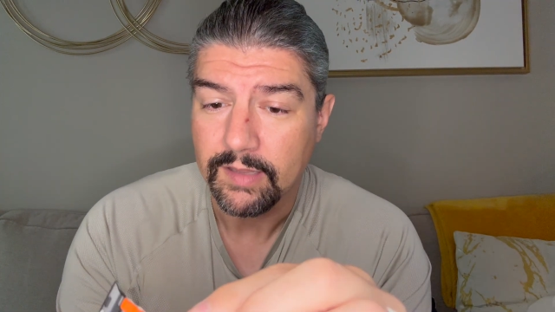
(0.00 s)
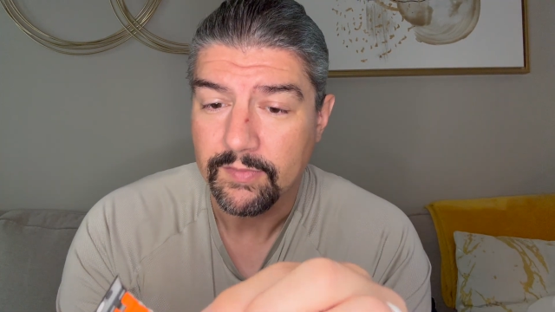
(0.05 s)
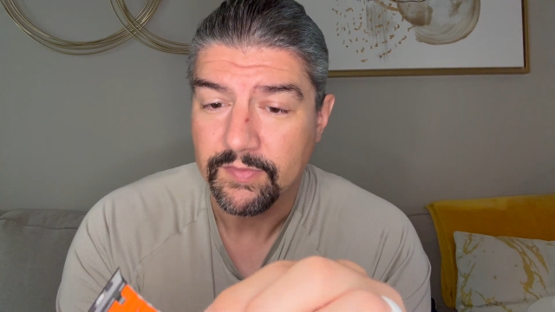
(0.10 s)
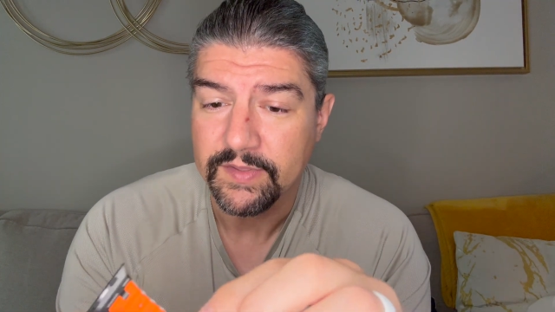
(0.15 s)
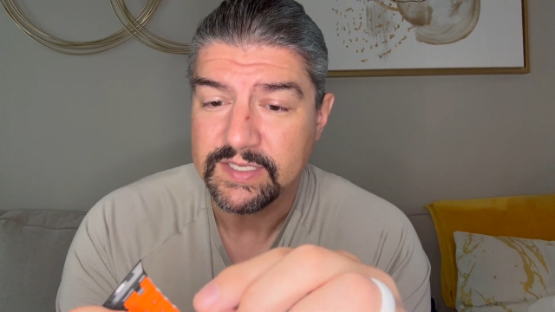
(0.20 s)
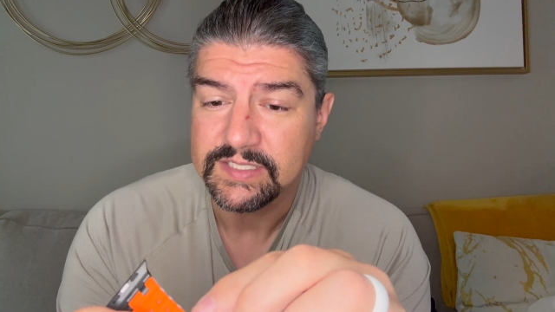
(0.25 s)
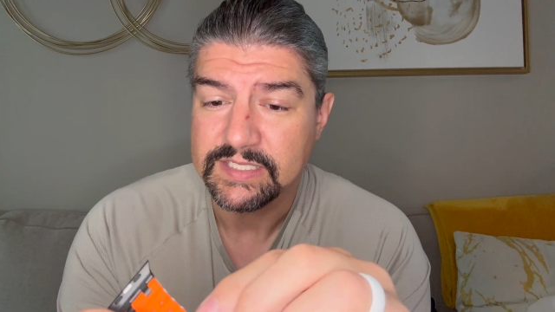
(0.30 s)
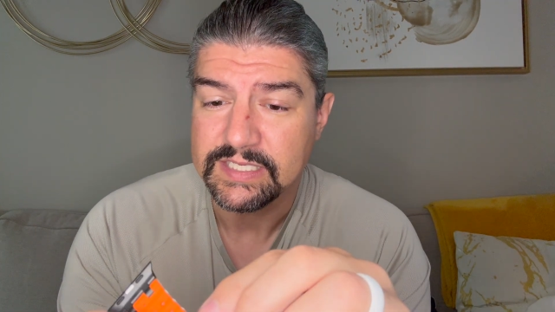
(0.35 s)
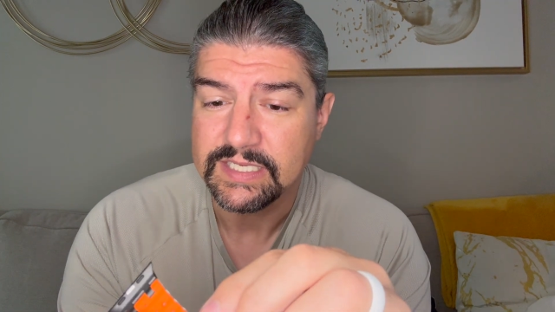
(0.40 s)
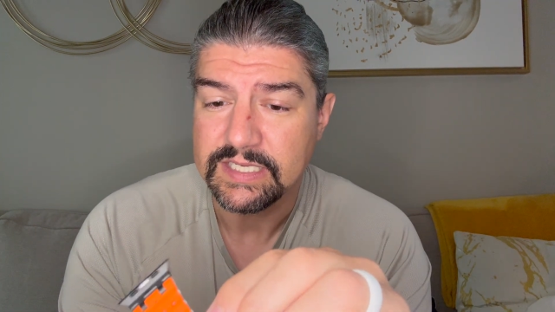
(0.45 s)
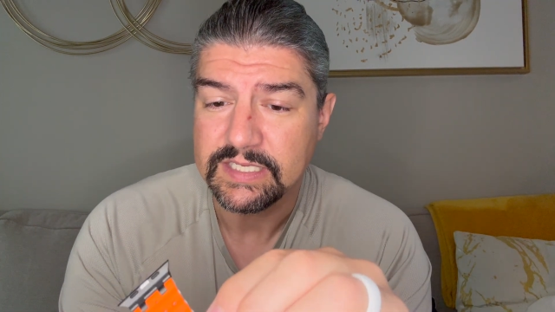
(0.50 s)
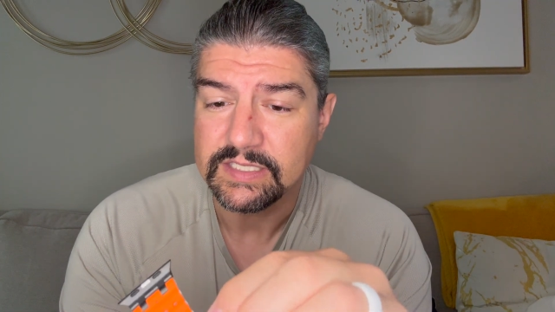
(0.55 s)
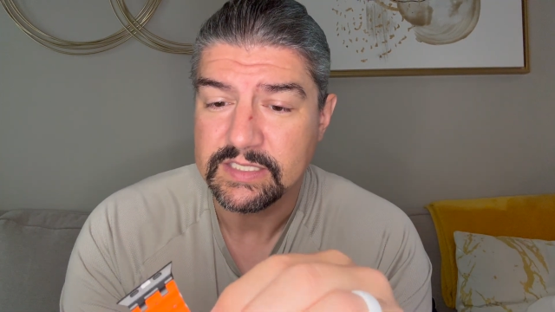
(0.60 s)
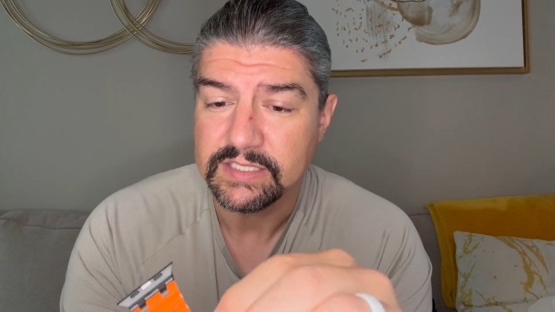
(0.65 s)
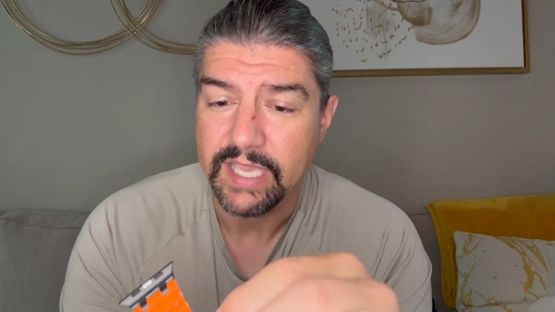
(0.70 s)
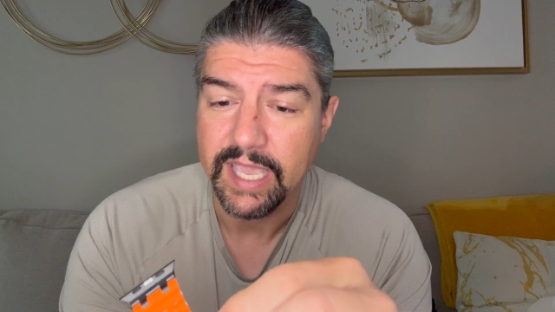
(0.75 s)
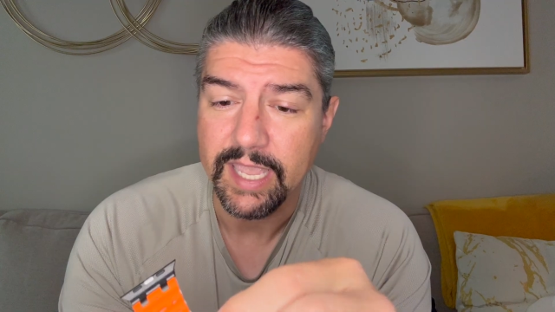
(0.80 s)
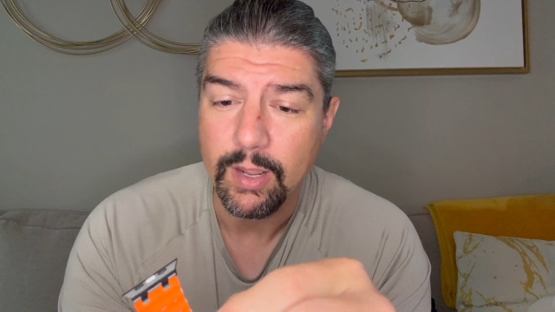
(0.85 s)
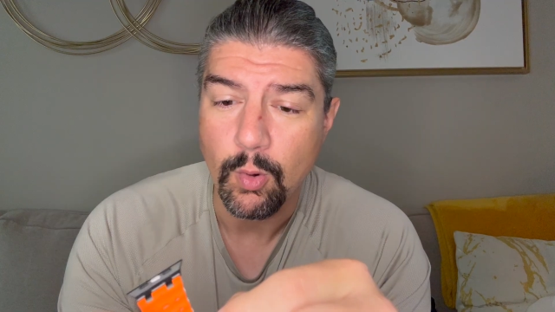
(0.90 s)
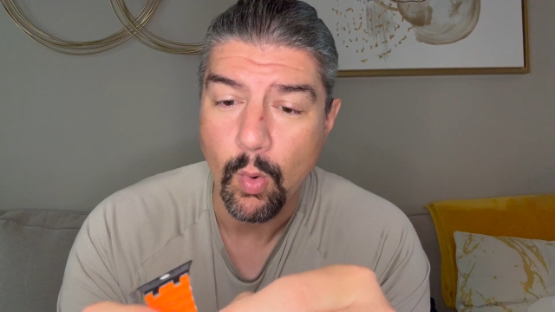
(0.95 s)
This is
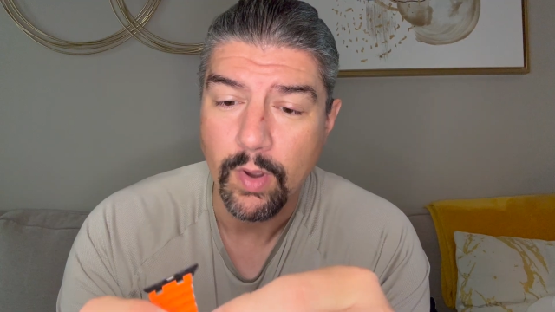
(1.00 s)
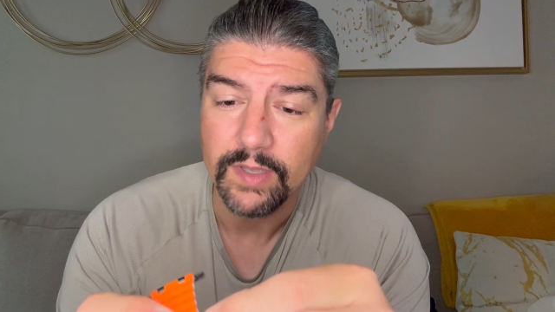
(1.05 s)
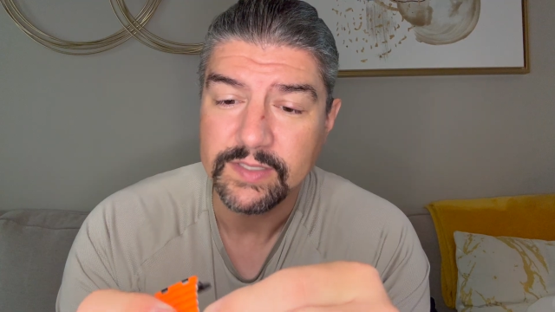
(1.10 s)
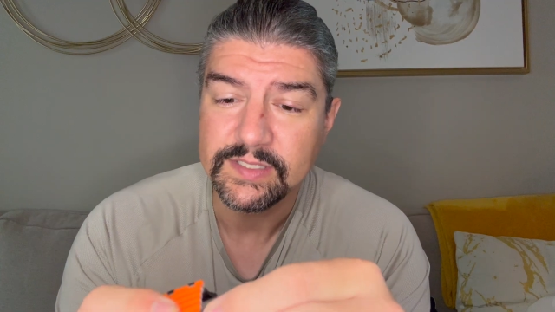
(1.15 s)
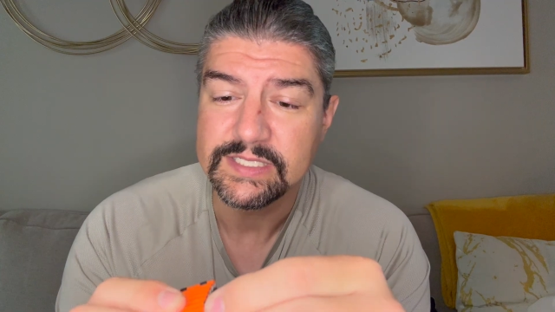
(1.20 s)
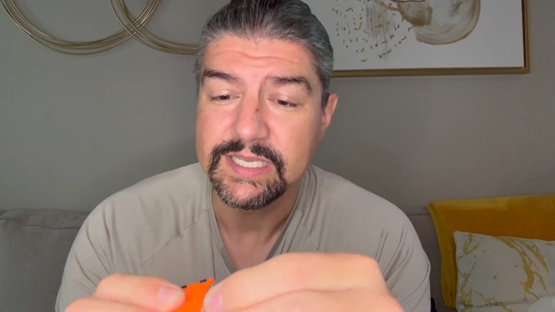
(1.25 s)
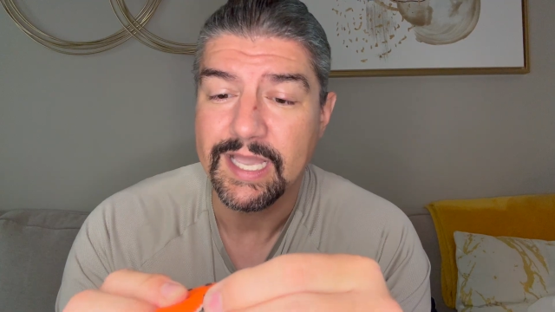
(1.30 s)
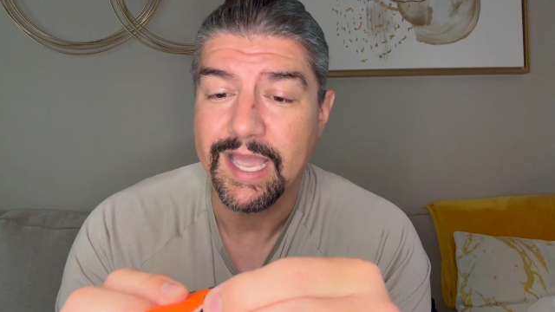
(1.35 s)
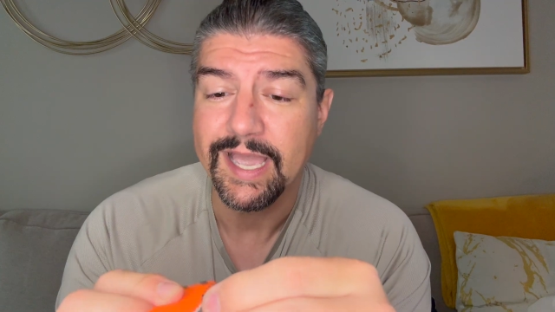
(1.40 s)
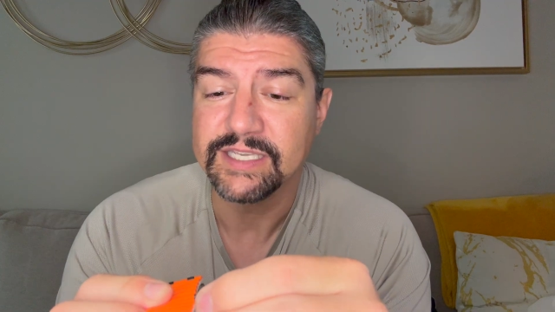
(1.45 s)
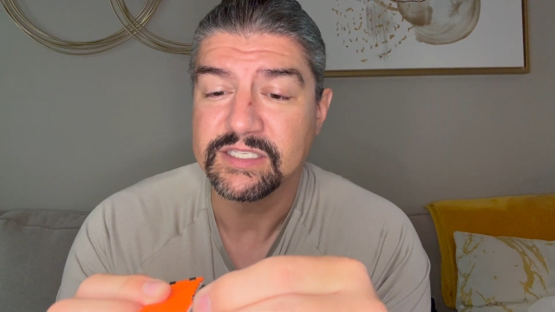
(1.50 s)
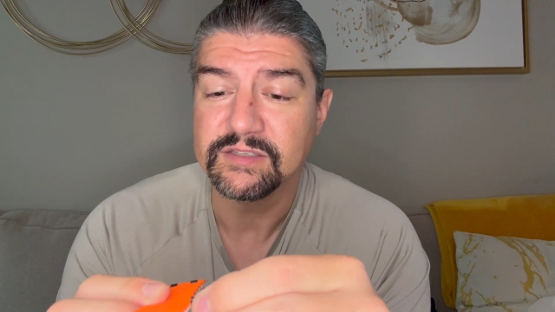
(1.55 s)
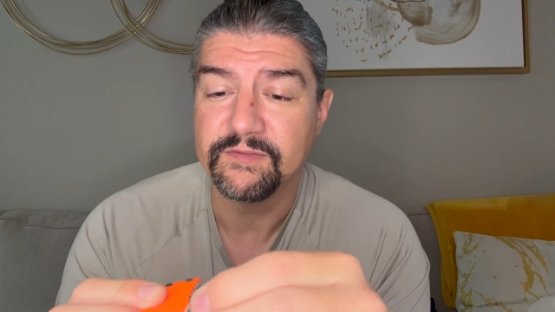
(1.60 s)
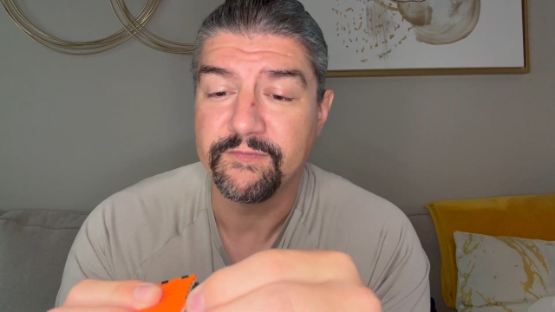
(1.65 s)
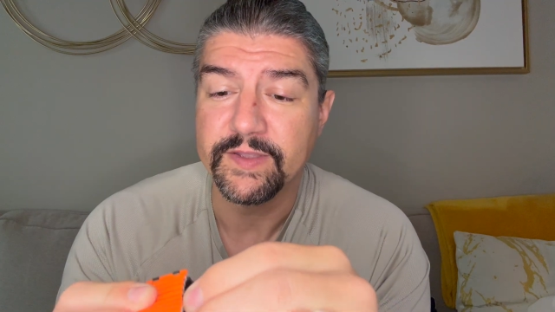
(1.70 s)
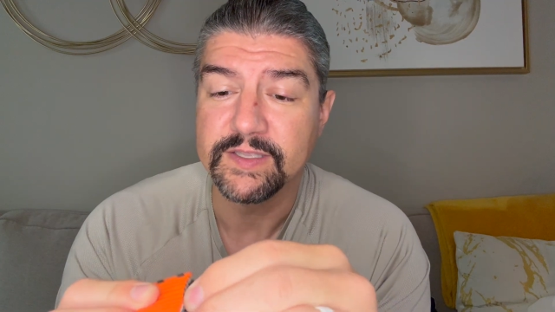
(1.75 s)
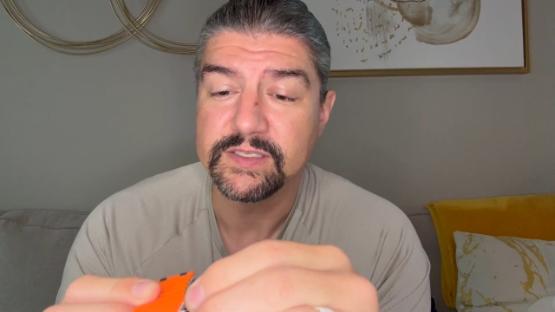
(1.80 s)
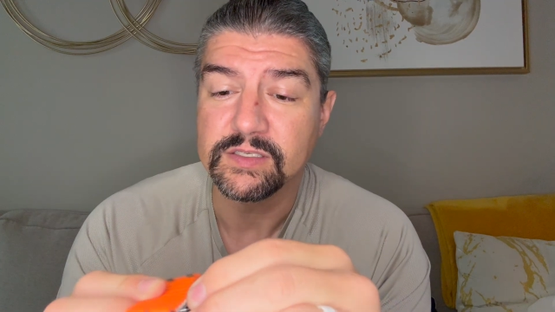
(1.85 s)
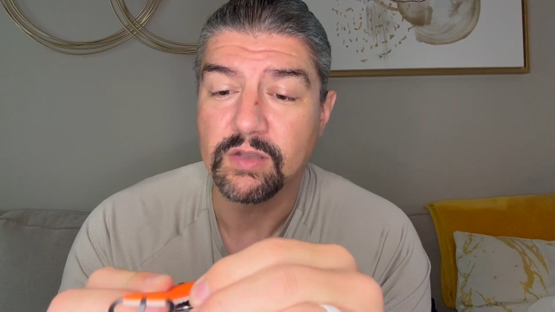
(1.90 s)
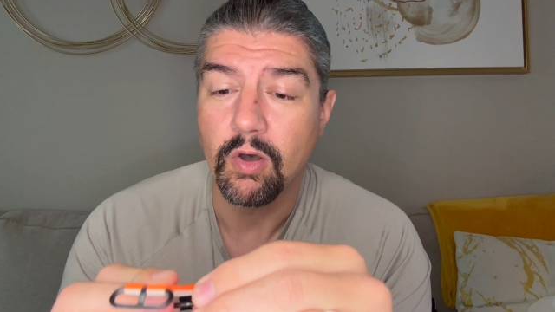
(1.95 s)
a one size
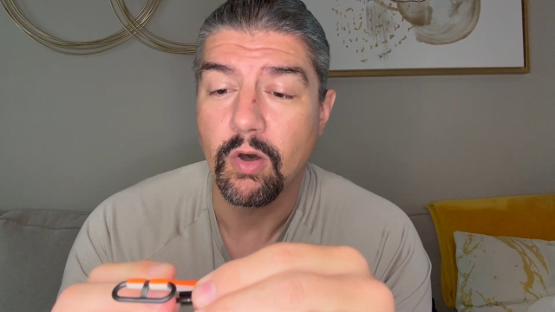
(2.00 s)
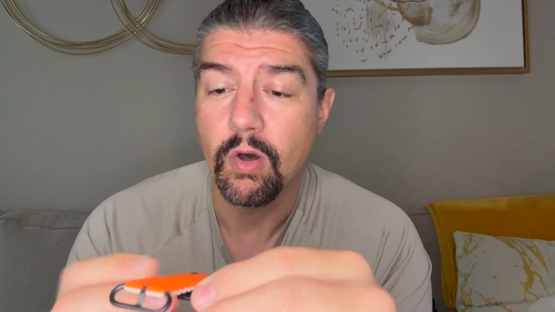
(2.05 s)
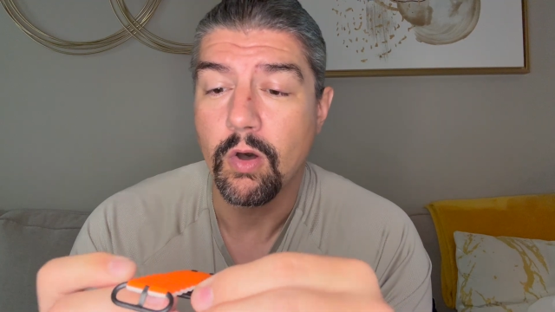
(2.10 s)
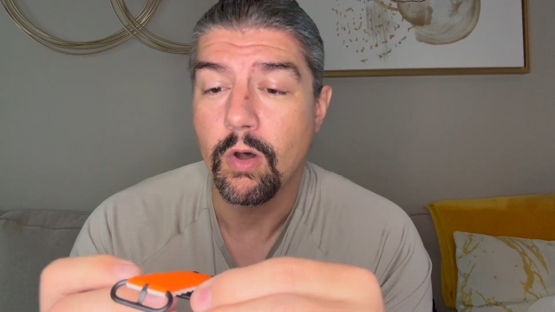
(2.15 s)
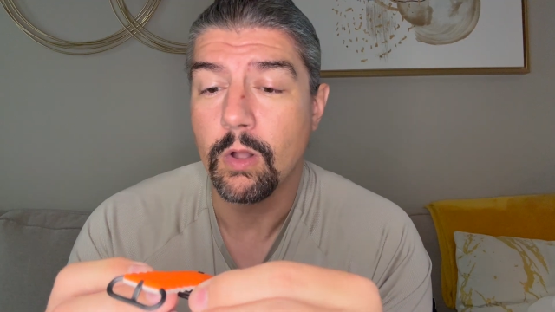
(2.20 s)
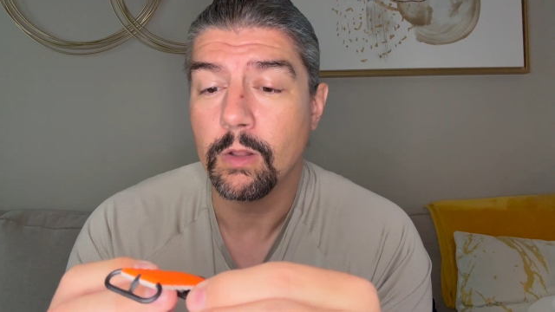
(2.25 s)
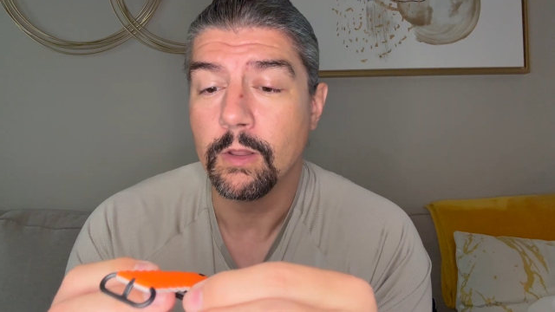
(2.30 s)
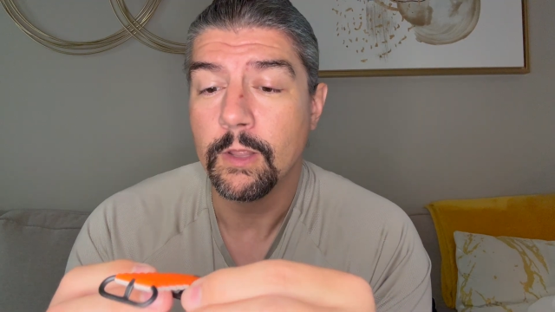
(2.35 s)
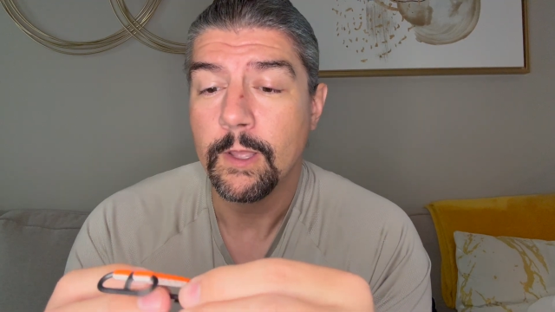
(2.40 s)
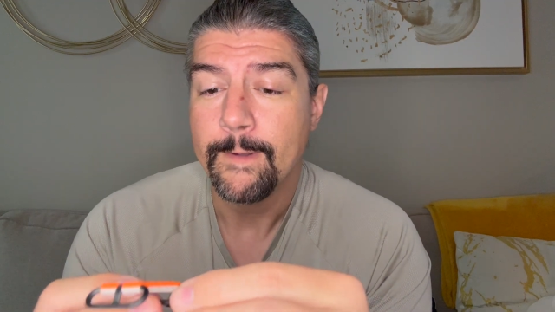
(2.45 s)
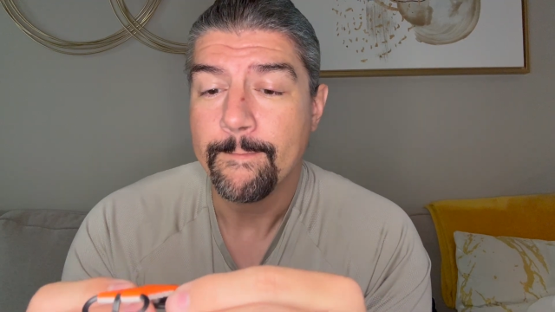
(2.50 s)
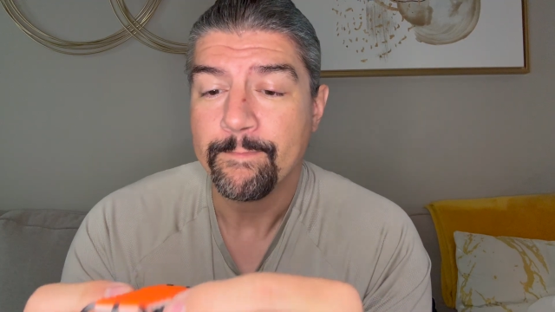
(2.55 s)
fits all